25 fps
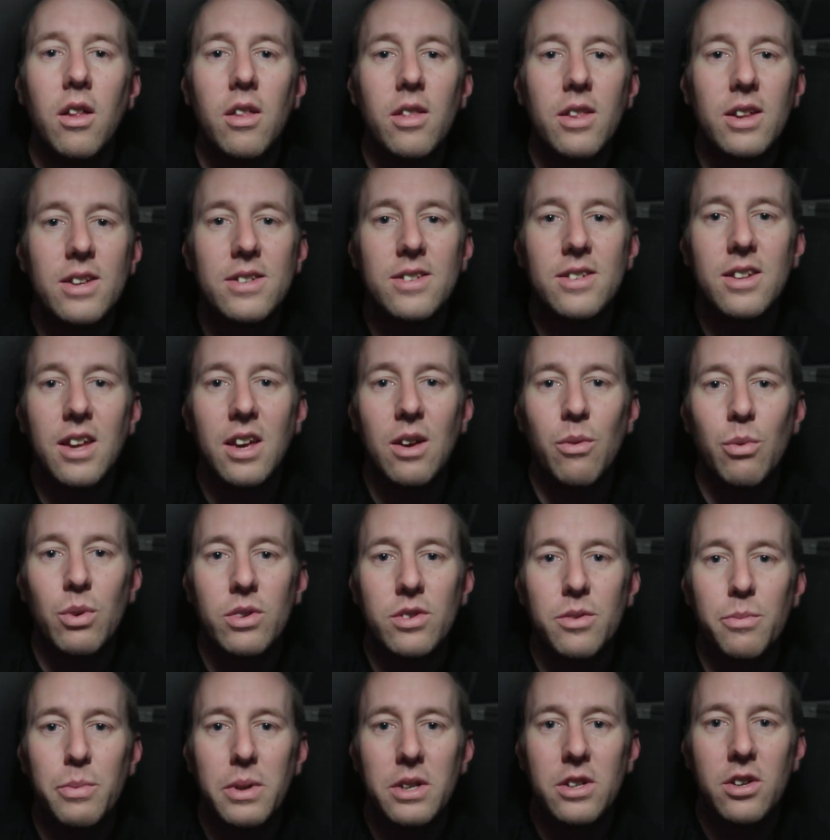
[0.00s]
This day
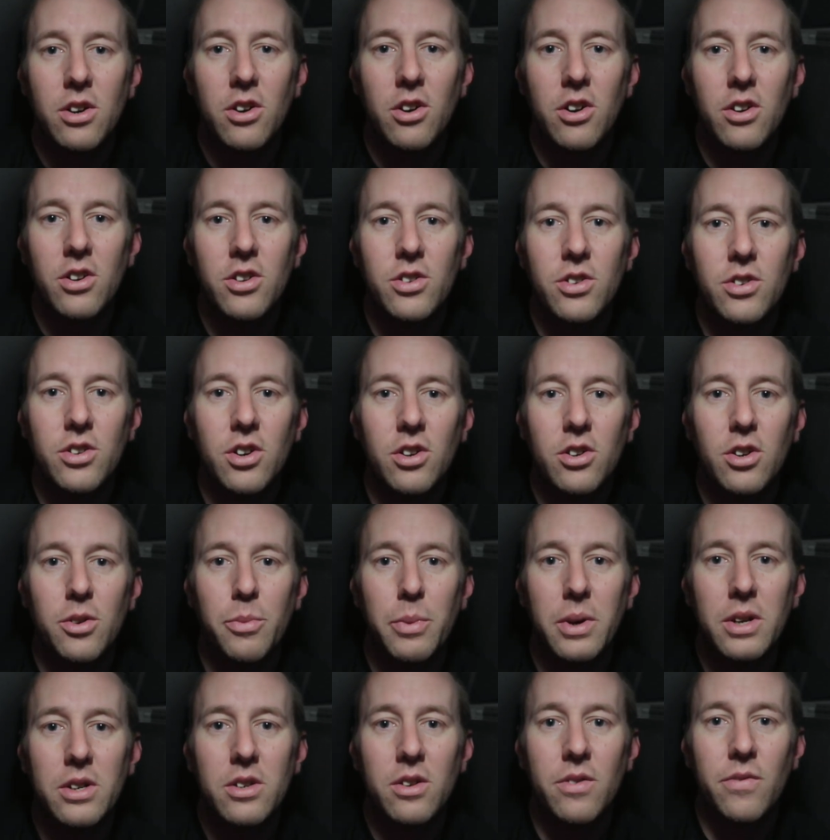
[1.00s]
was a bit hard to
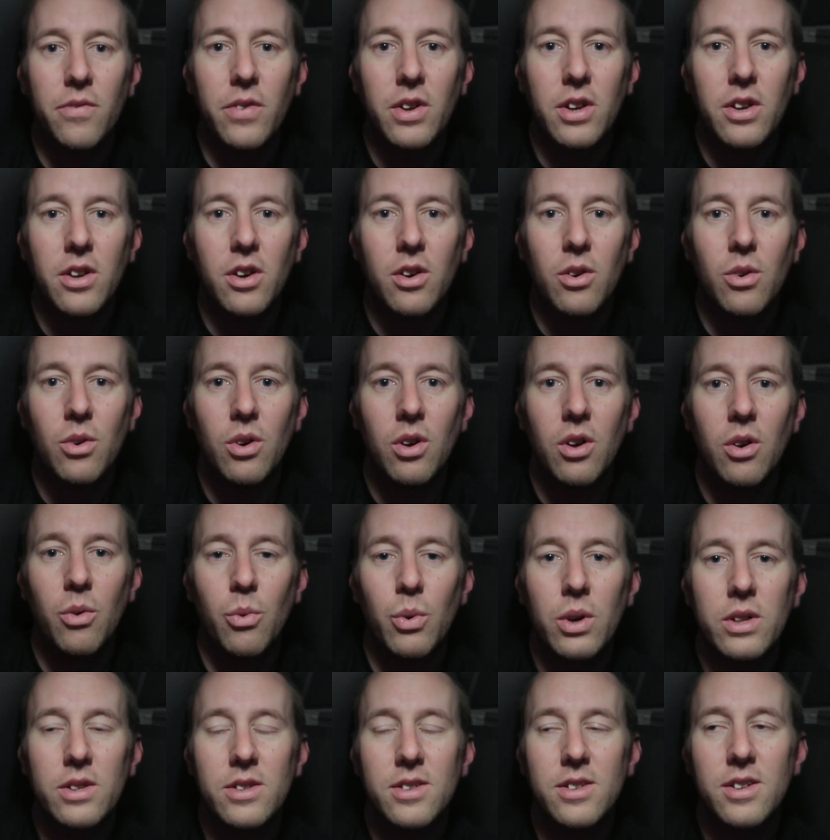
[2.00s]
document on video.
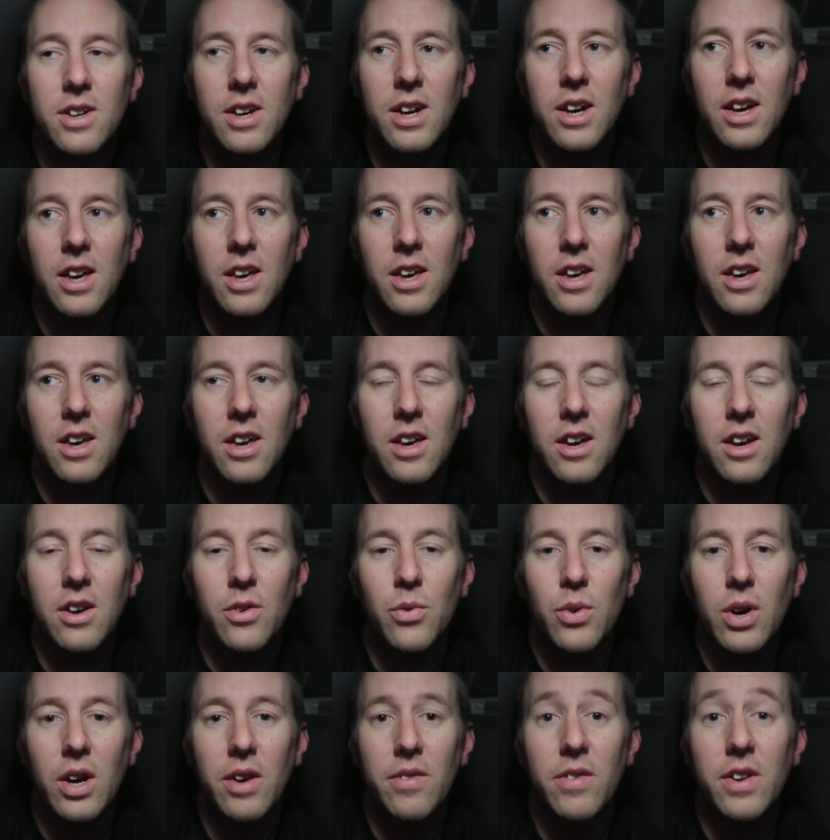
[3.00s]
Once I
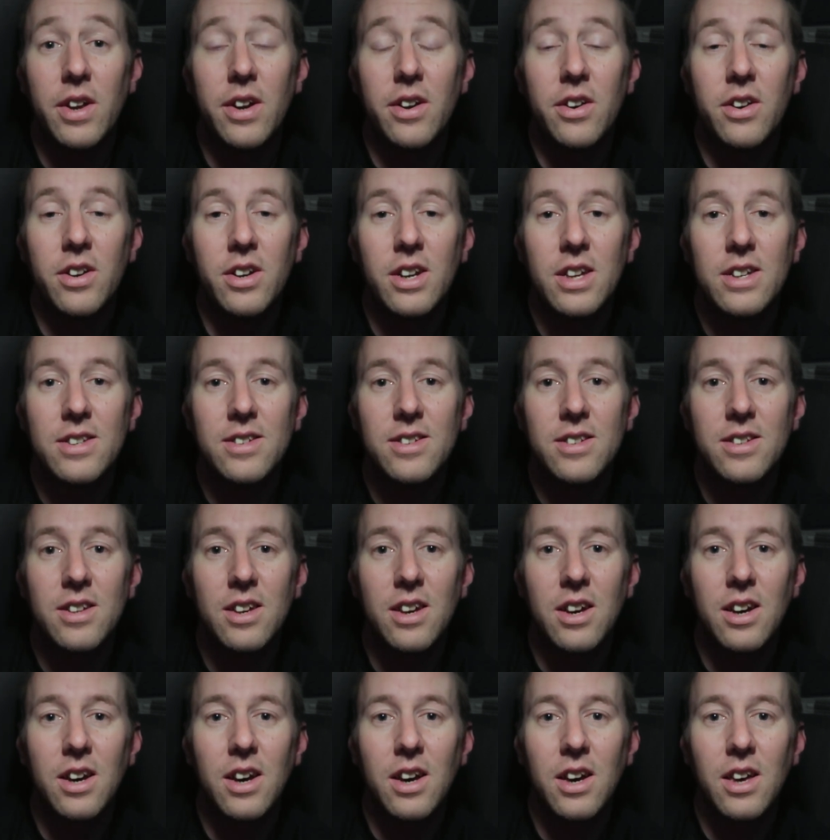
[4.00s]
arrived here in Nice,
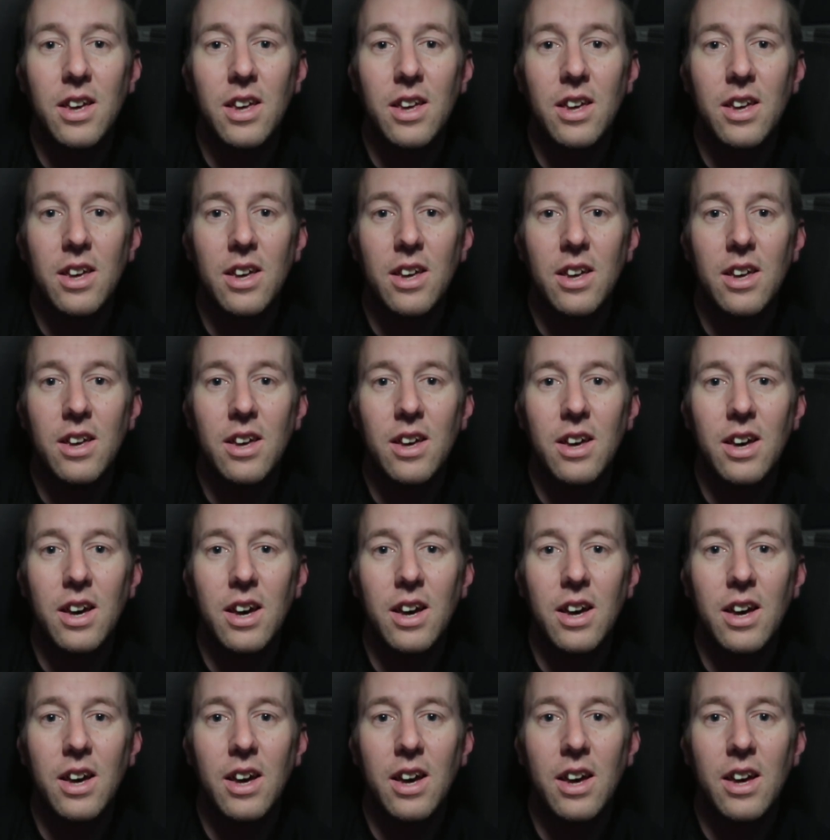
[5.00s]
I
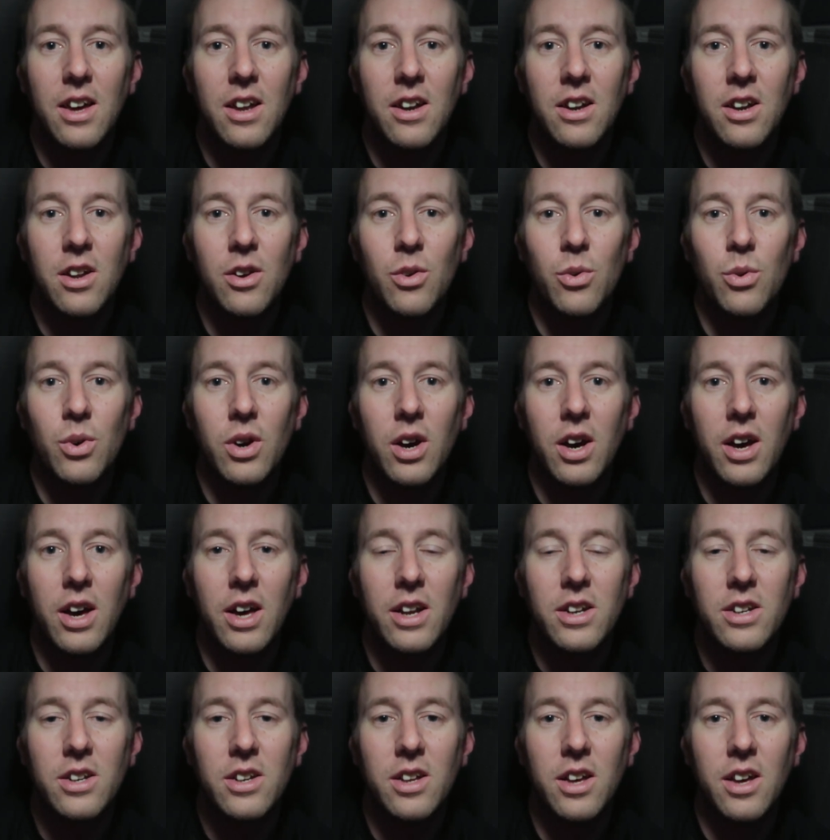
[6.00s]
knew I
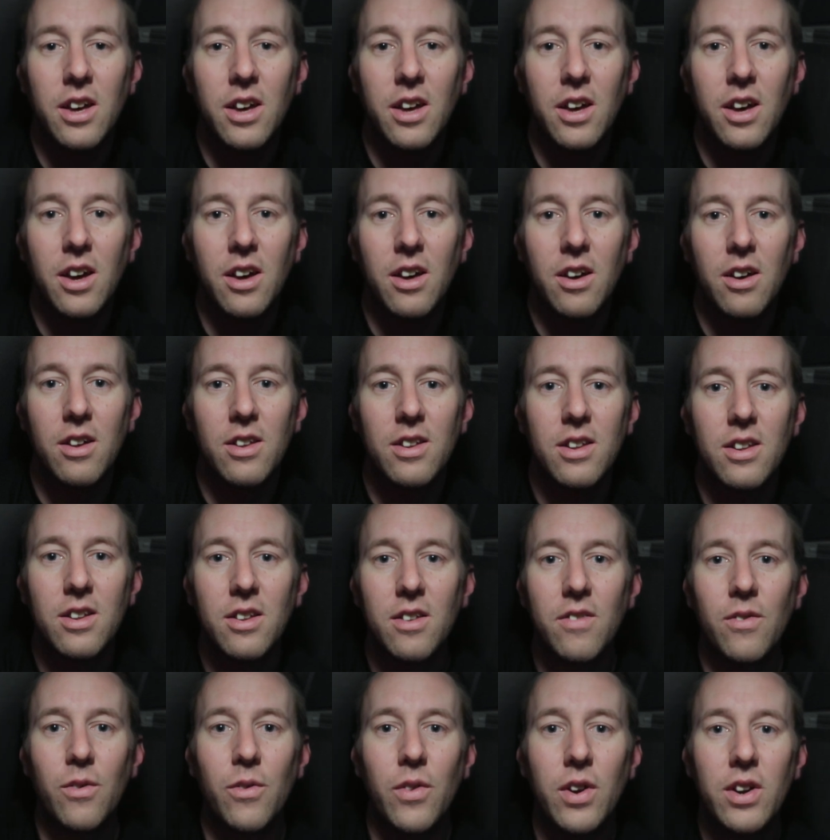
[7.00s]
had a
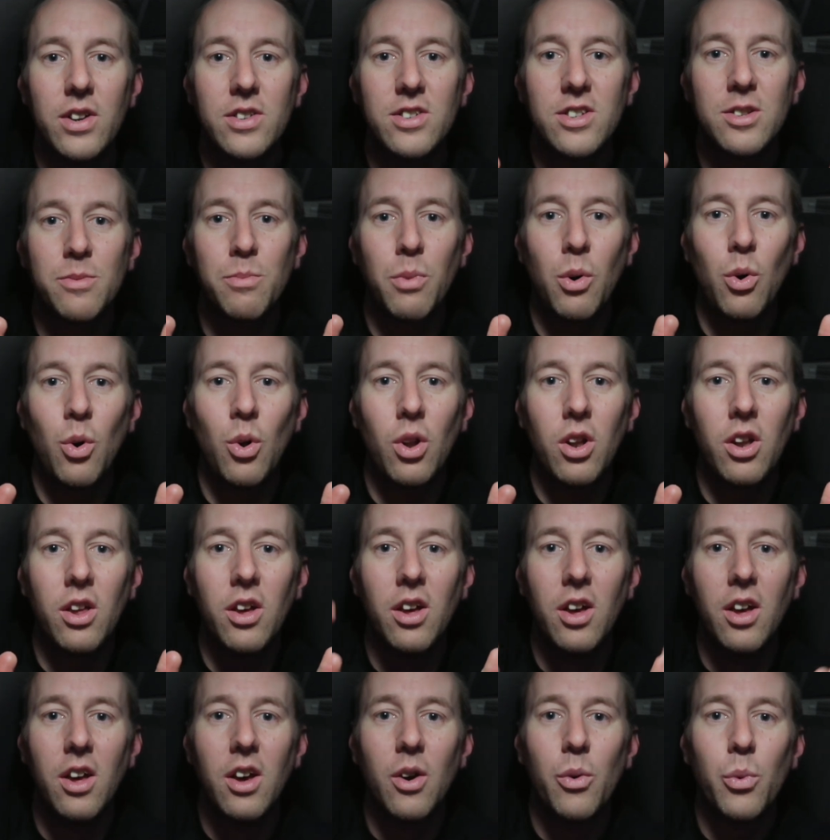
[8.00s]
very small
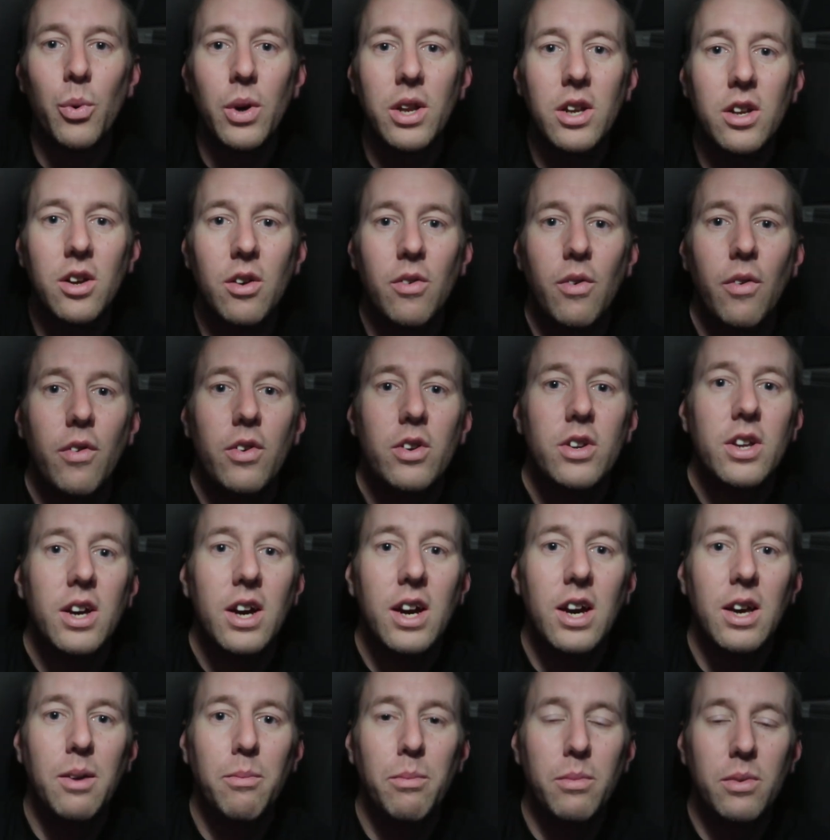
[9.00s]
window of
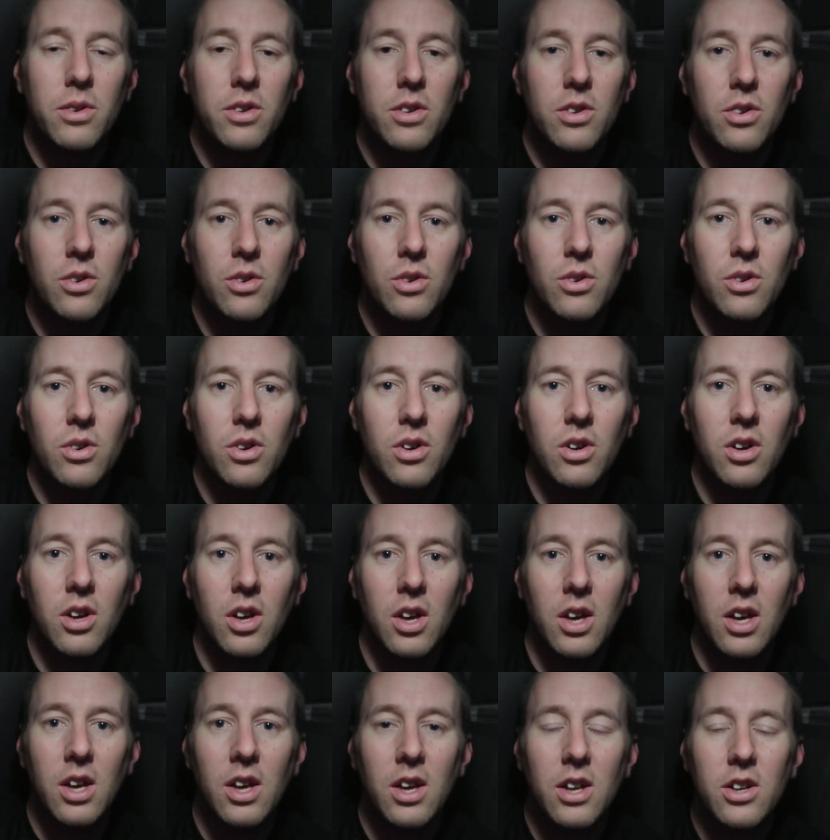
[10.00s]
time to
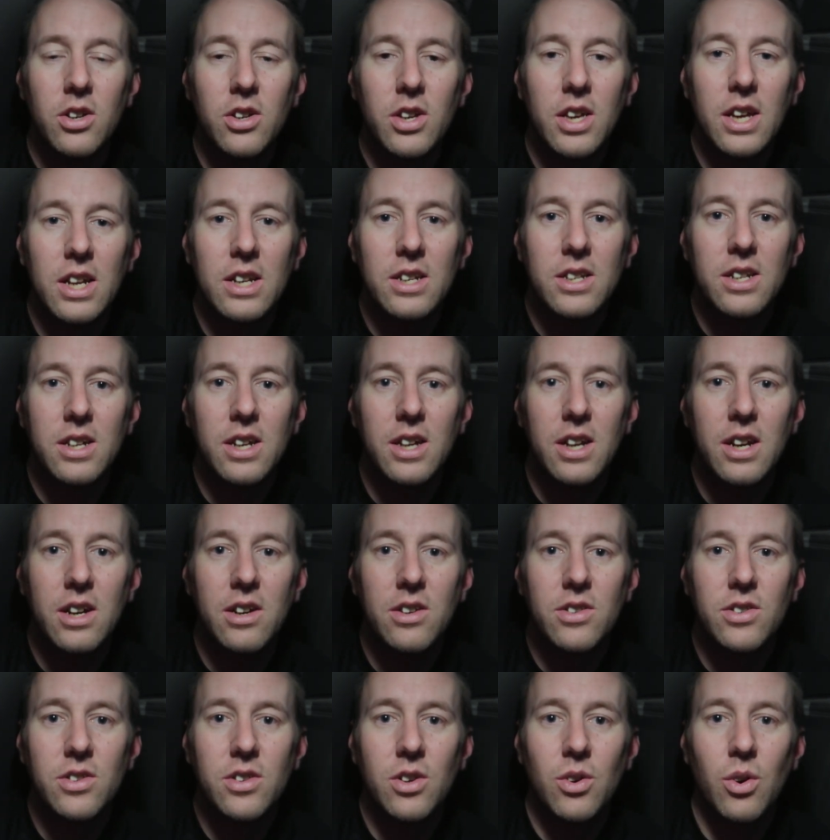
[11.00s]
get
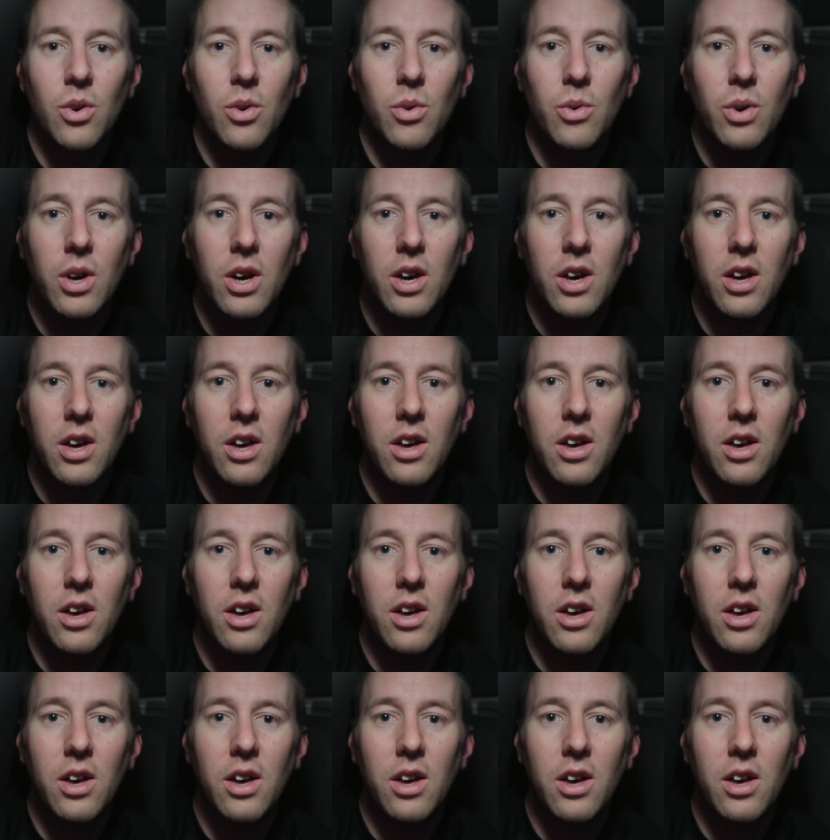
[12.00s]
here, so